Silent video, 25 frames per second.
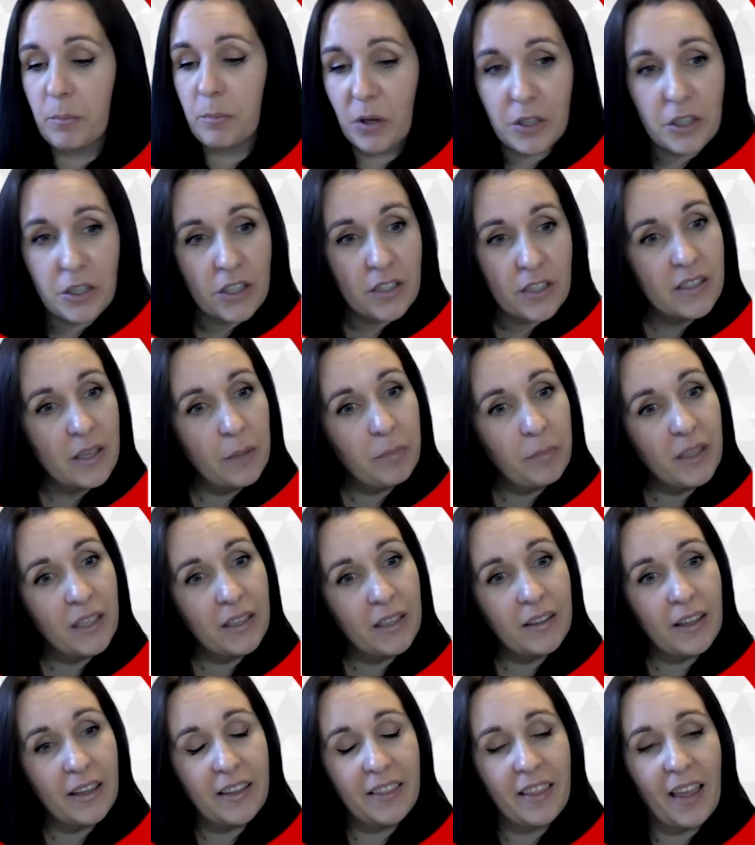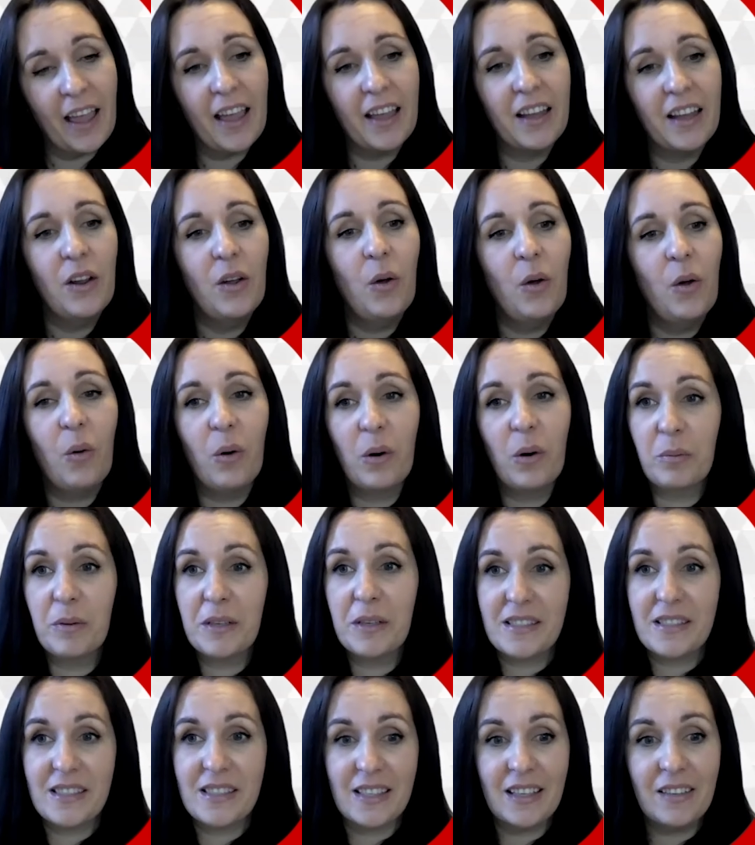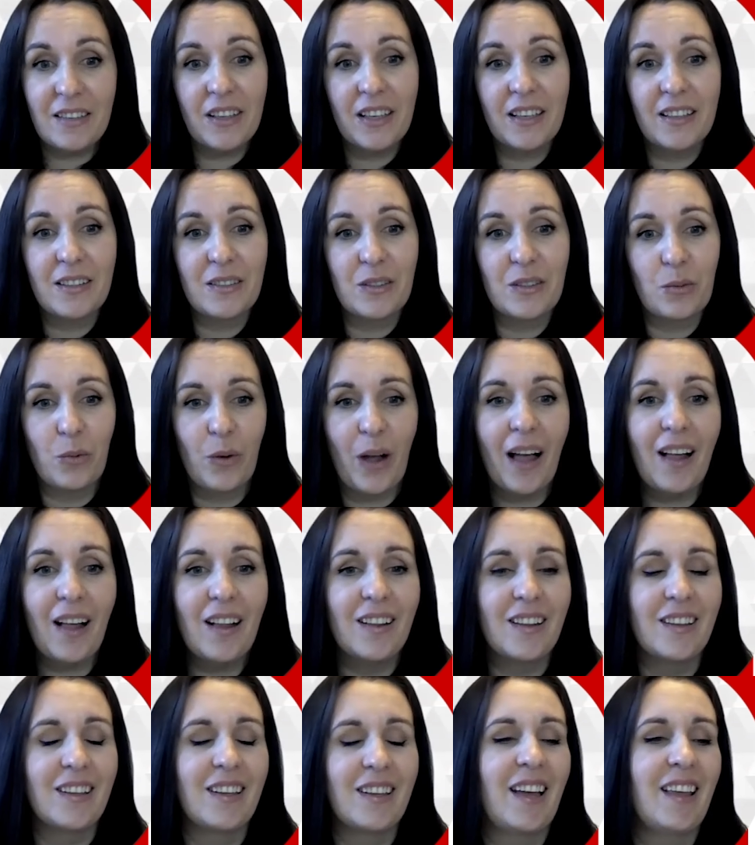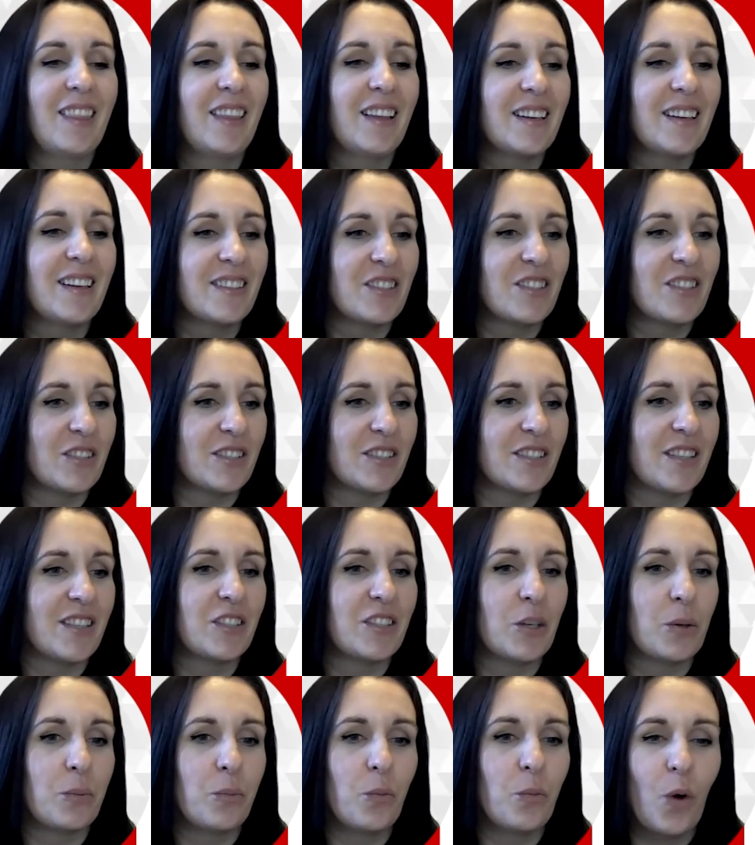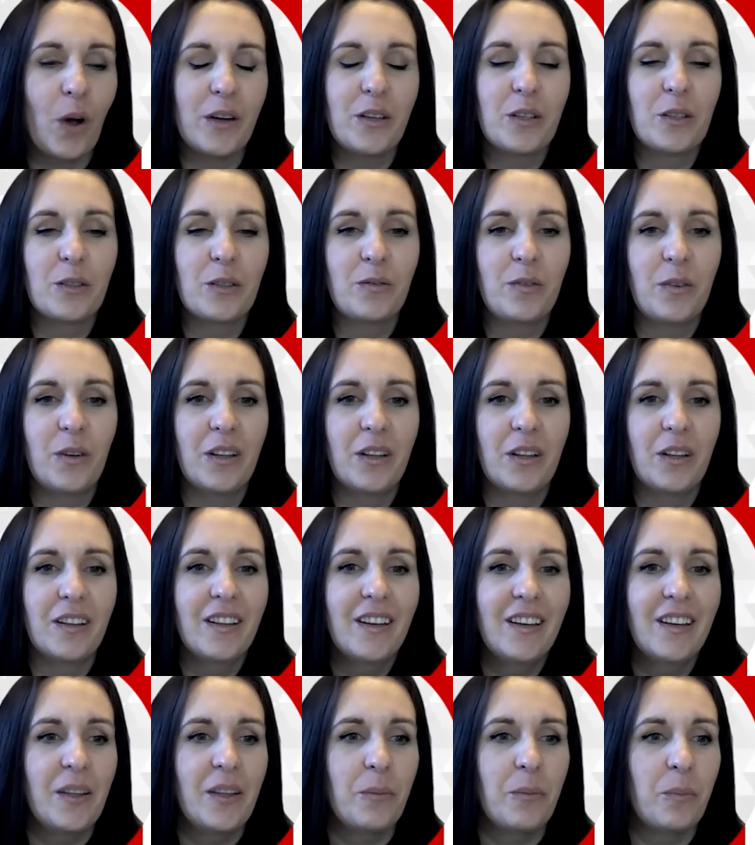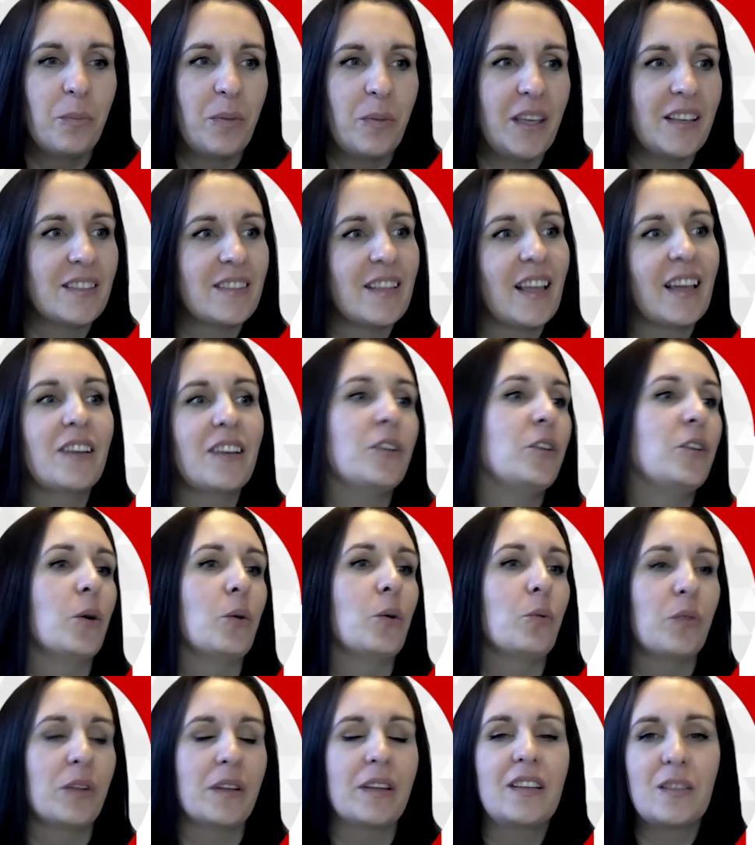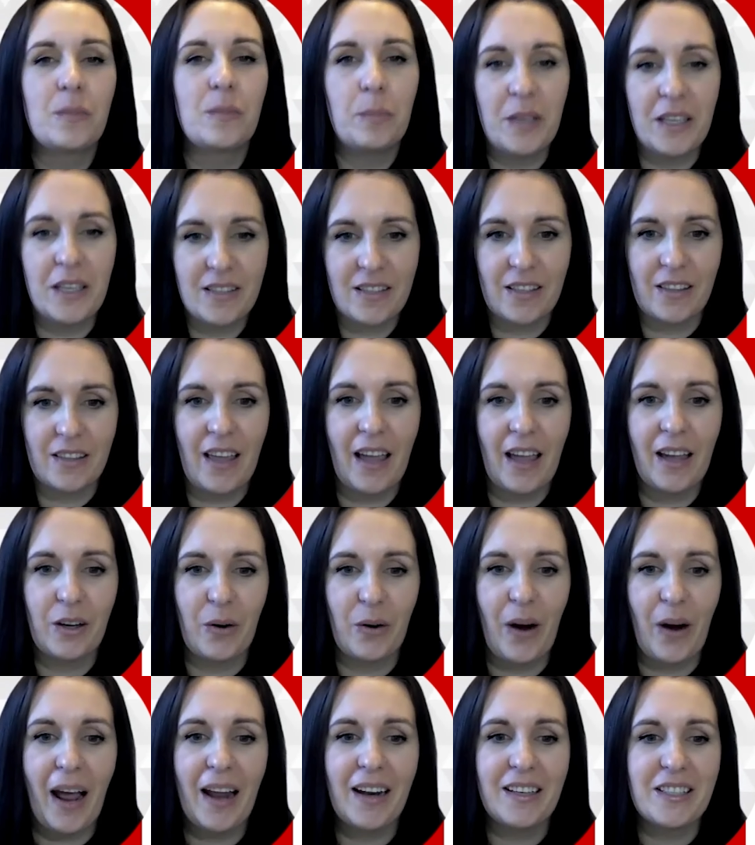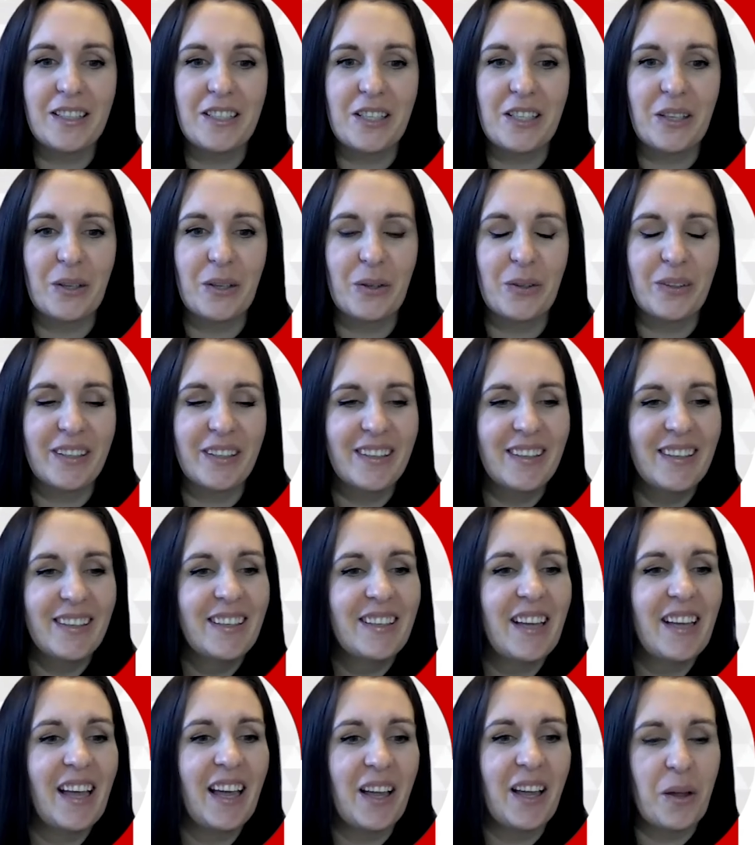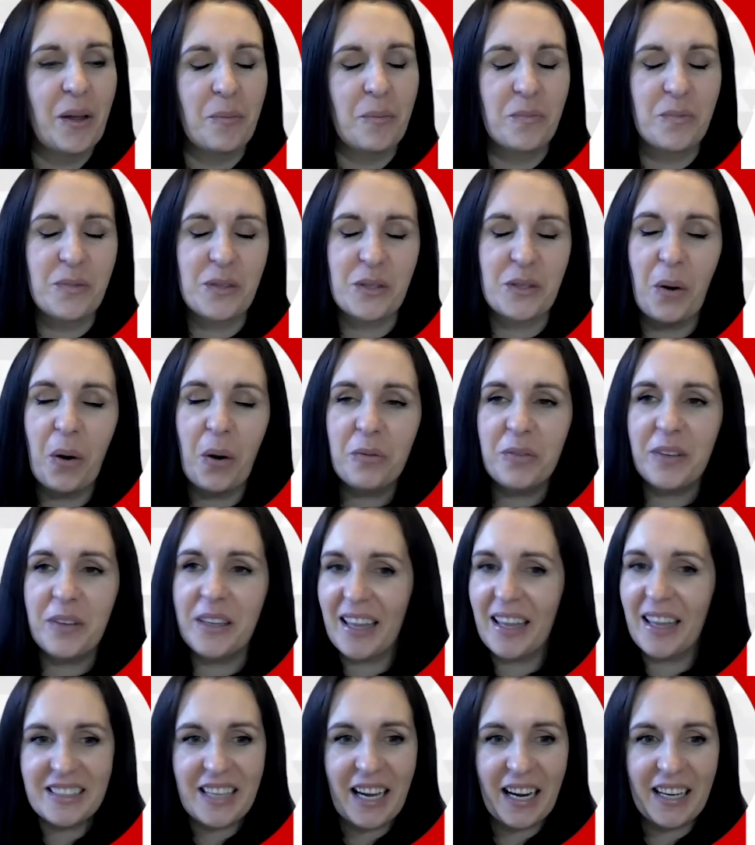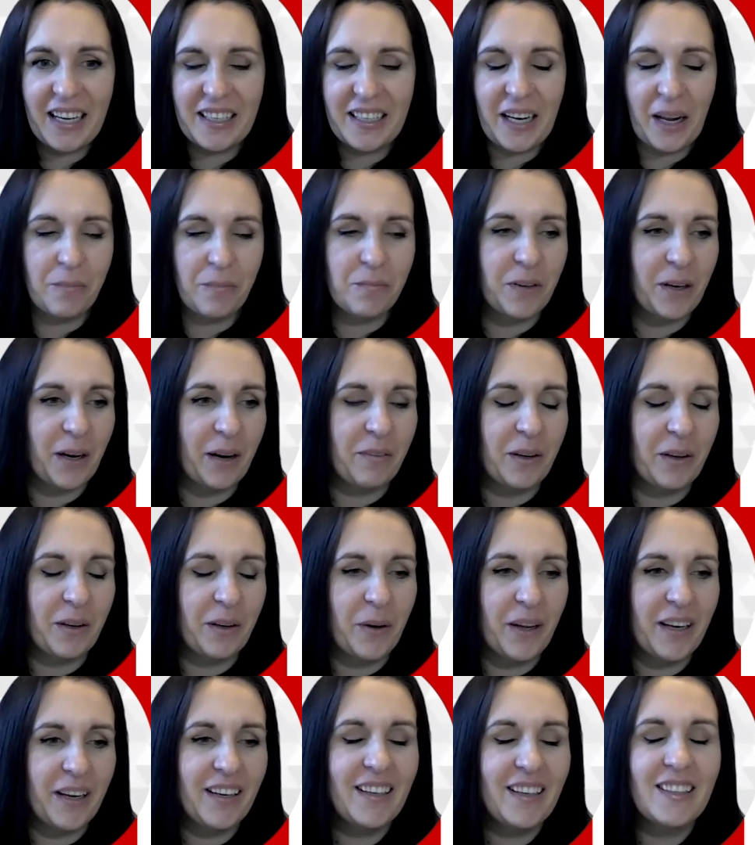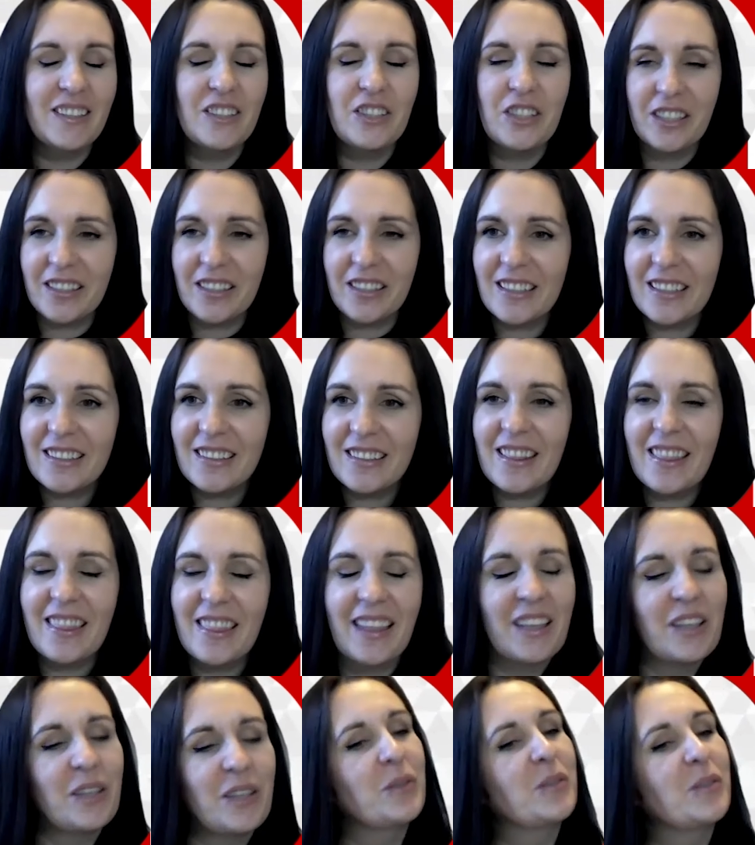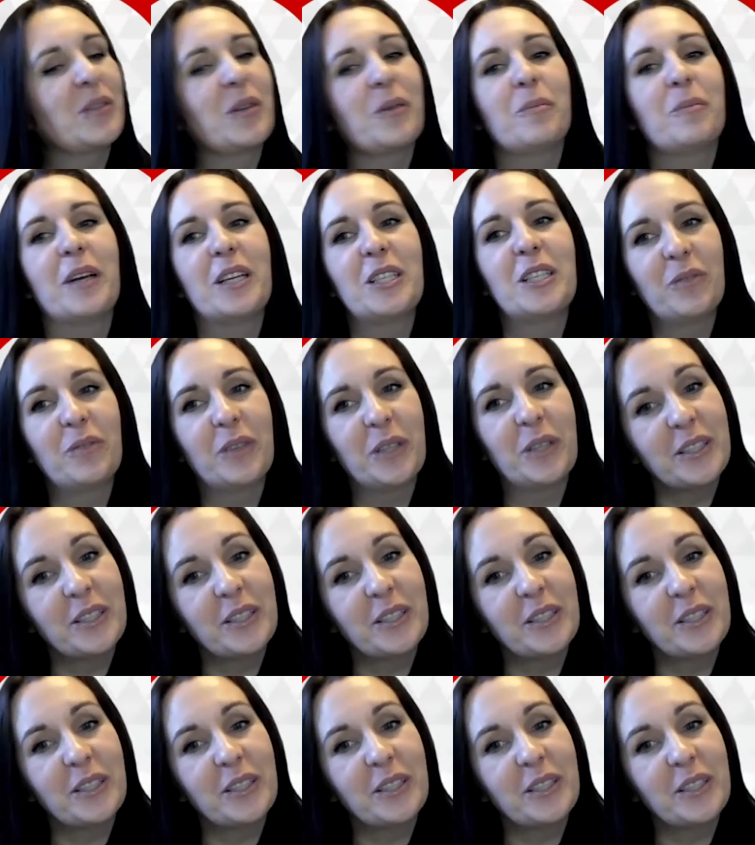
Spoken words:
purchase something like that or receive it as well? I think it's just such a wonderful piece that really speaks to that gratitude. So hopefully that tied it up for everyone. Gillian, thank you so much